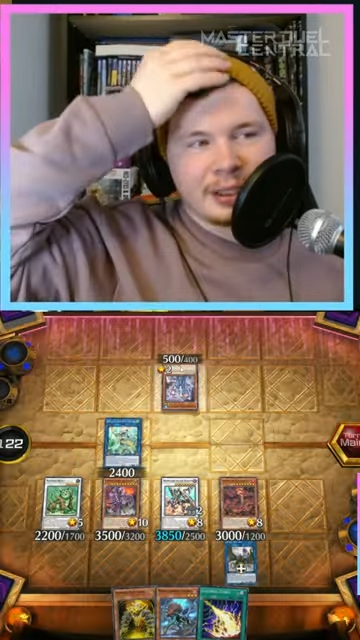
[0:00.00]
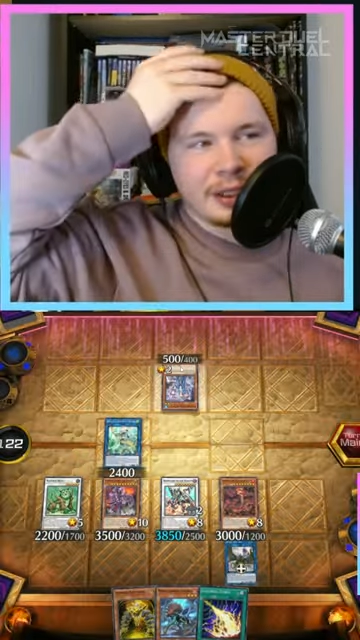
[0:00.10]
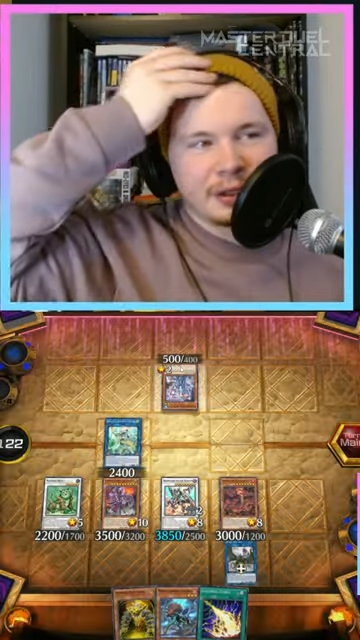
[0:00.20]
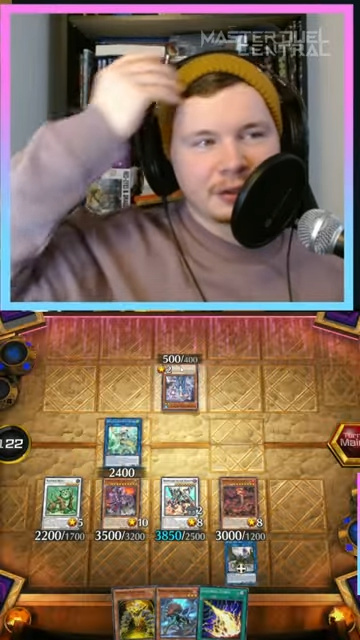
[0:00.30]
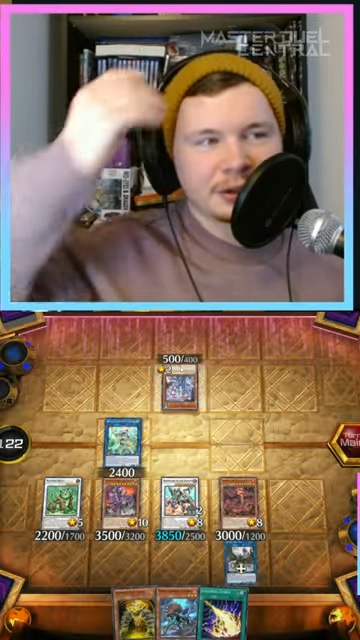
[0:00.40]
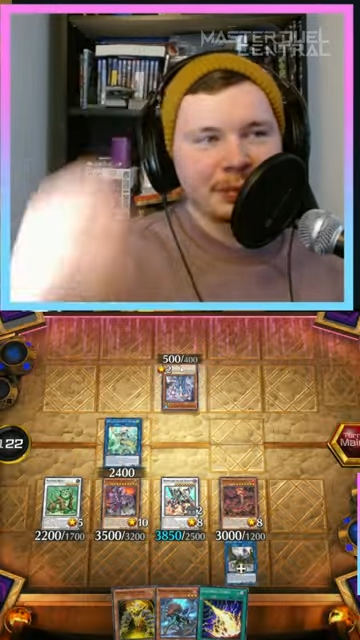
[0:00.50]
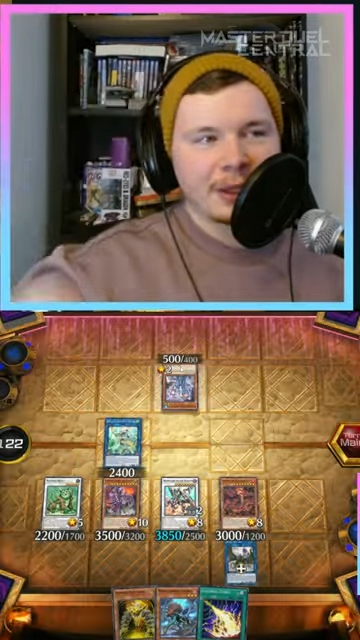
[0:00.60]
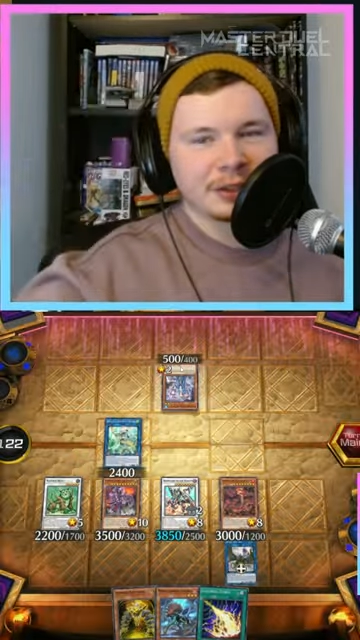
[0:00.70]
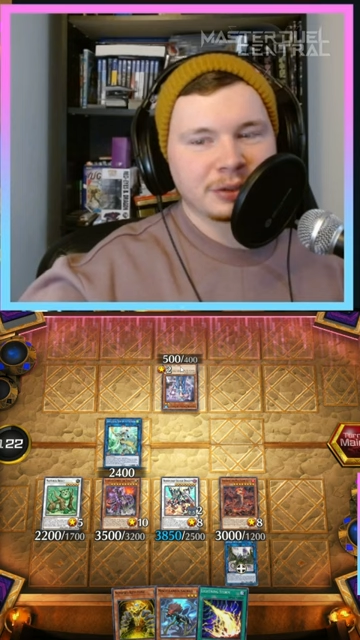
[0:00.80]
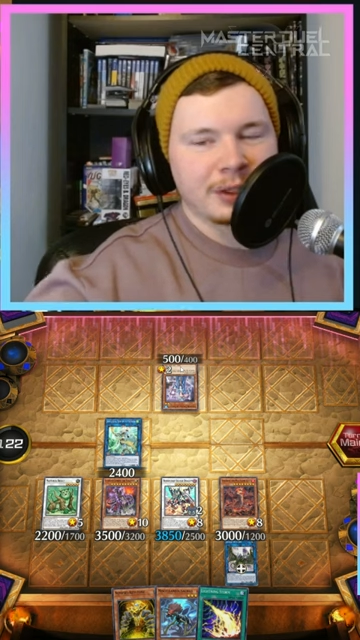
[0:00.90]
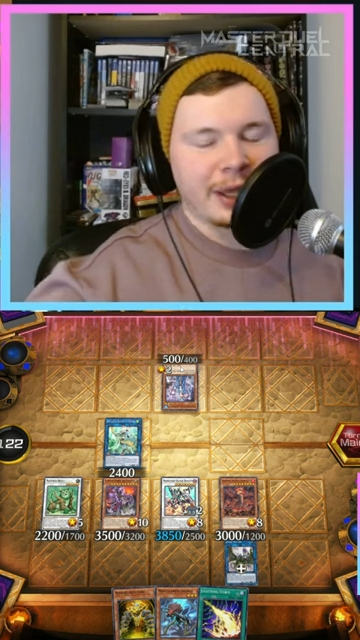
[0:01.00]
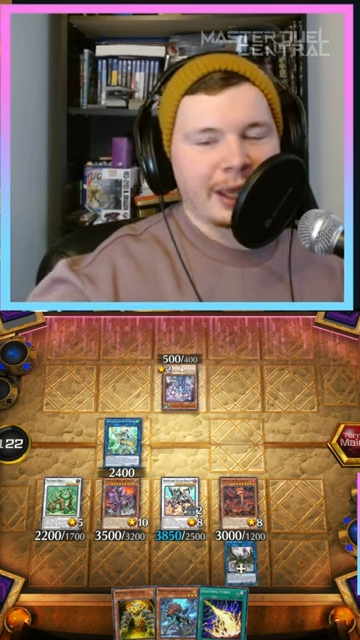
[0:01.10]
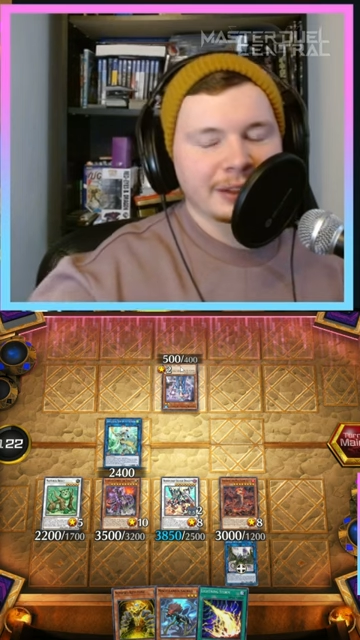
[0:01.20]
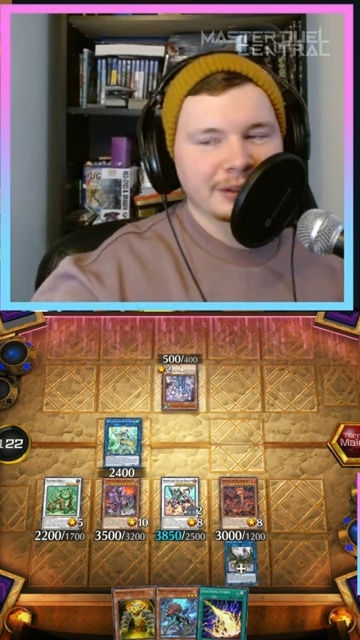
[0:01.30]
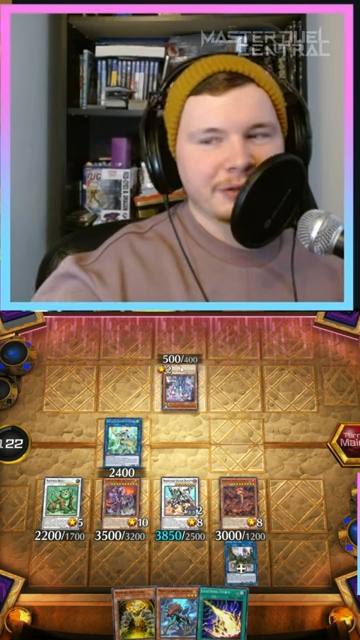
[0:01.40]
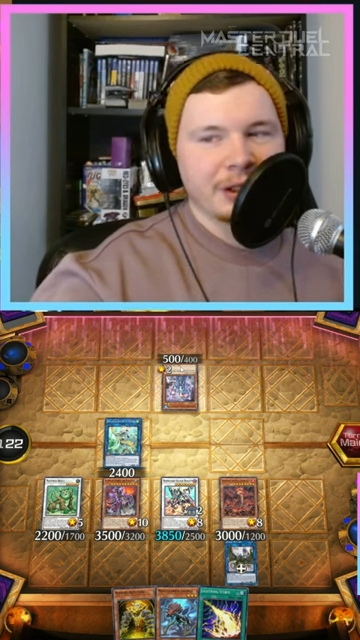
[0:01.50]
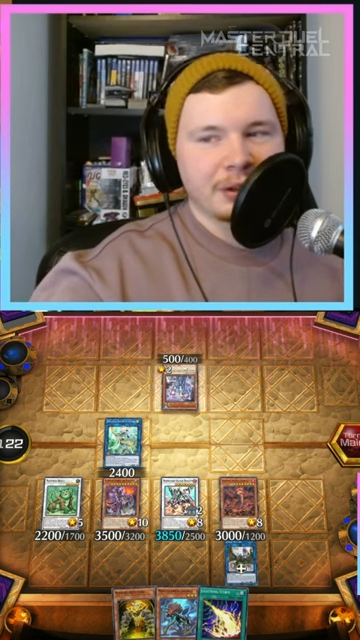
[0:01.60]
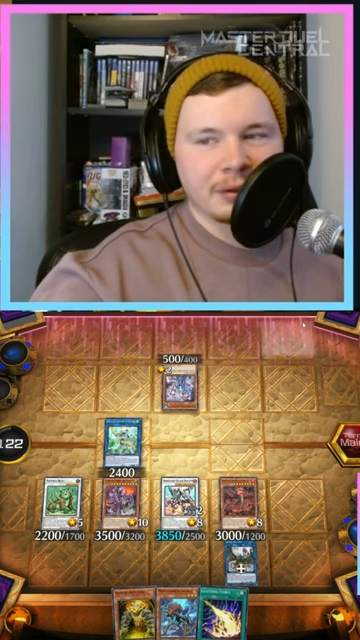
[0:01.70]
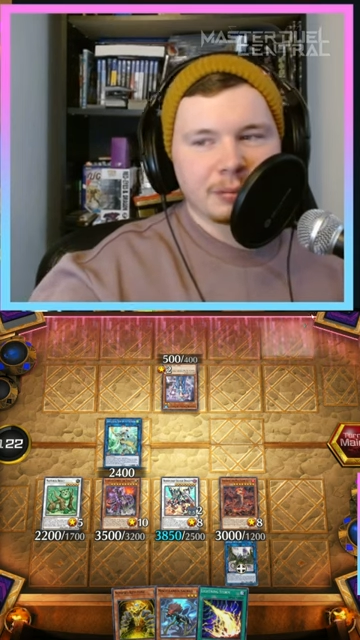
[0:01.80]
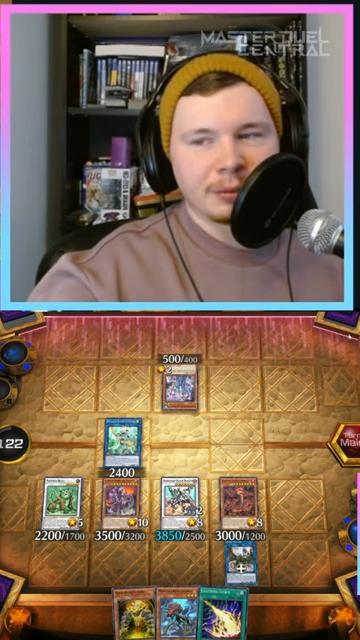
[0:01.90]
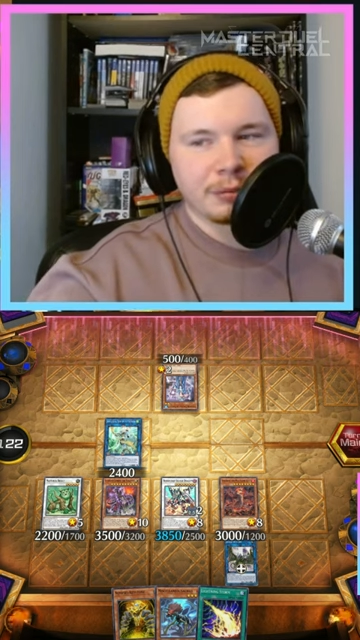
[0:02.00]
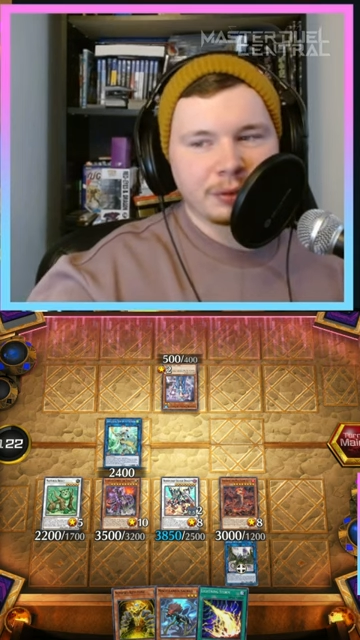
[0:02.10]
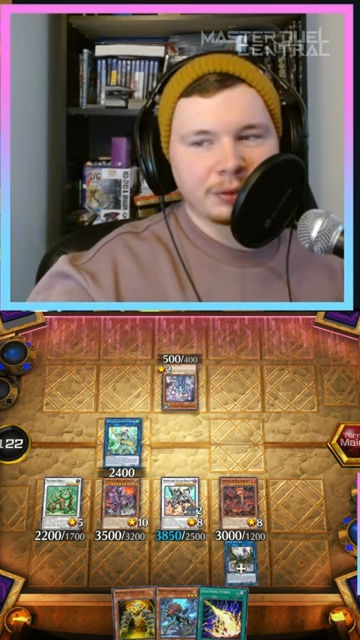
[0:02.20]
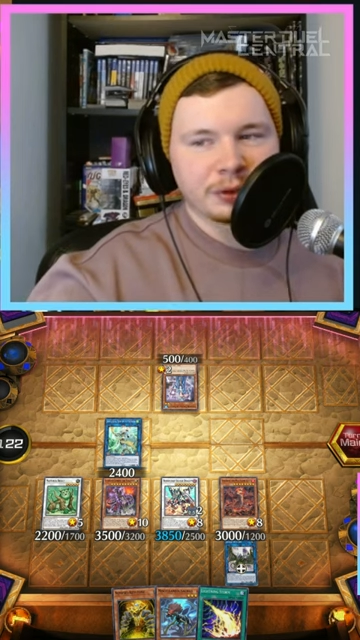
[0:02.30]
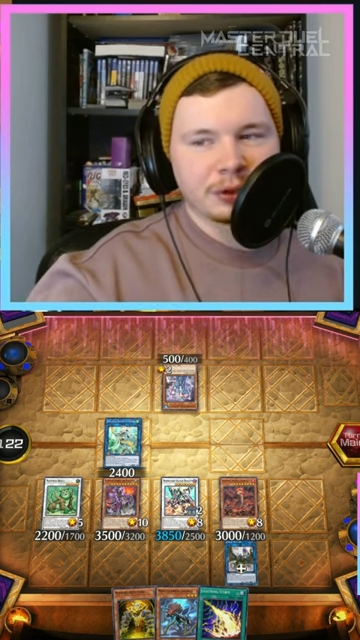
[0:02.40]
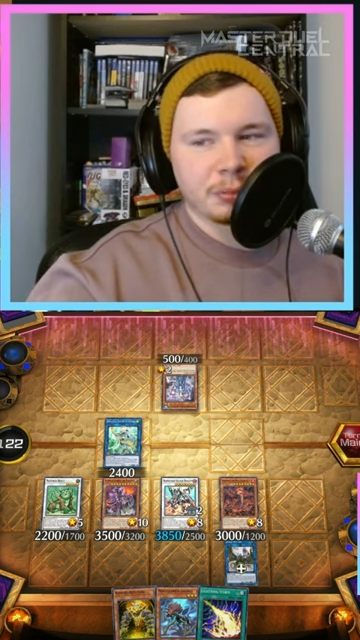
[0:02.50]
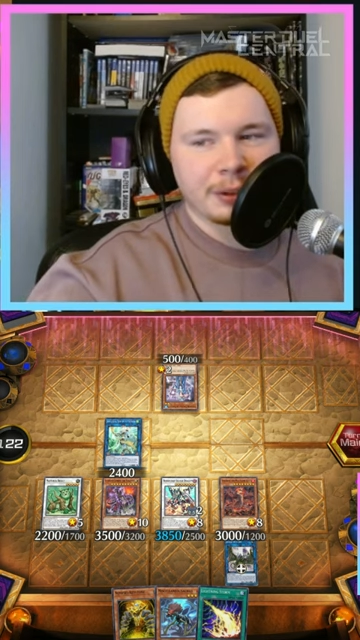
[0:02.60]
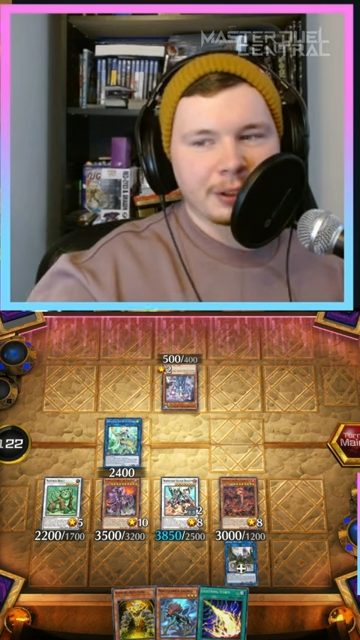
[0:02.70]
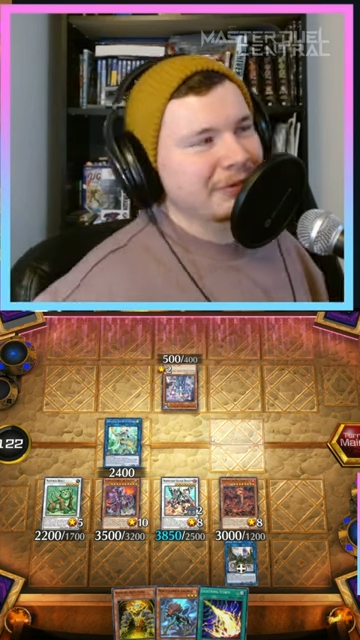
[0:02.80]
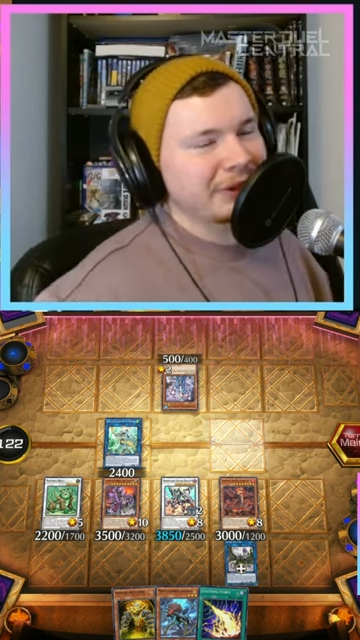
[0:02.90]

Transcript: Any other spells you want to activate before you scoop it up?